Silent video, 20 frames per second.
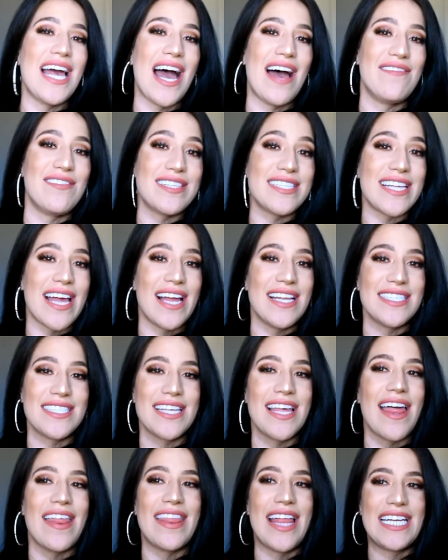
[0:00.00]
have a scent
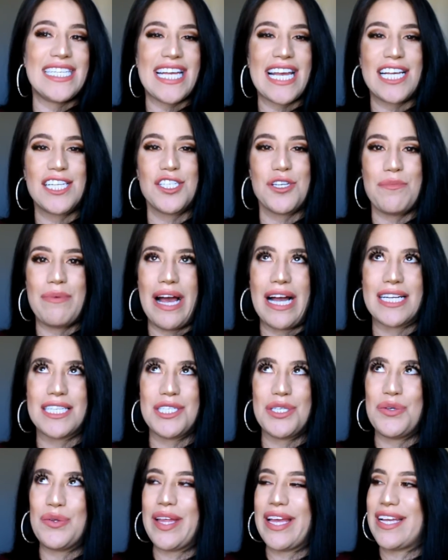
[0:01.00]
that takes you back
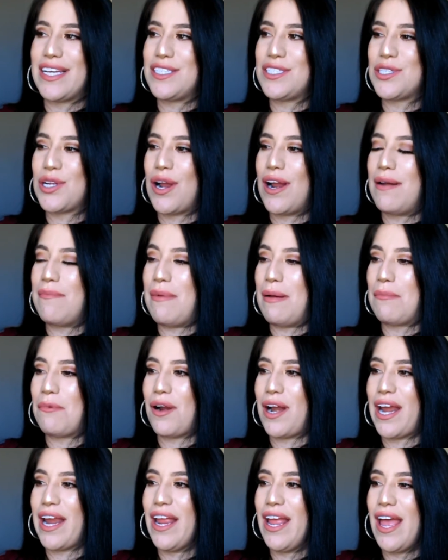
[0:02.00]
to like a certain
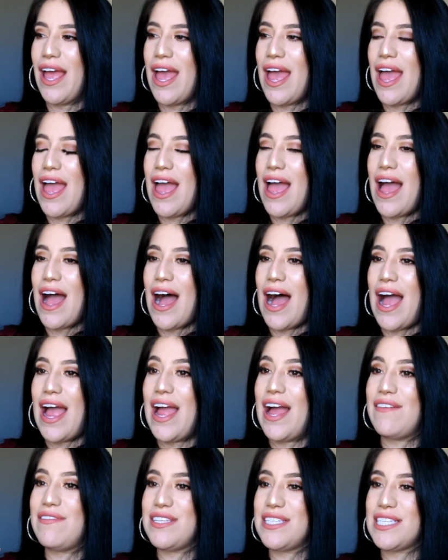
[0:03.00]
memory? I
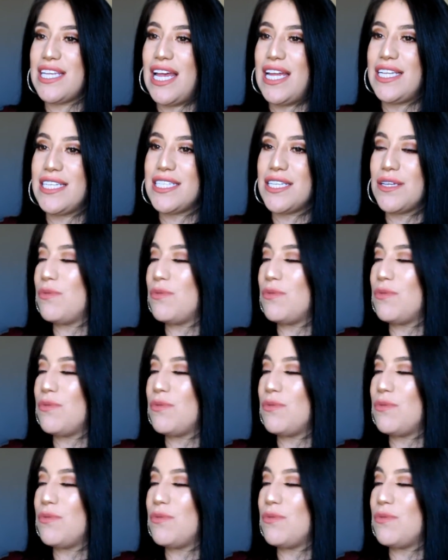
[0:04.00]
have a scent,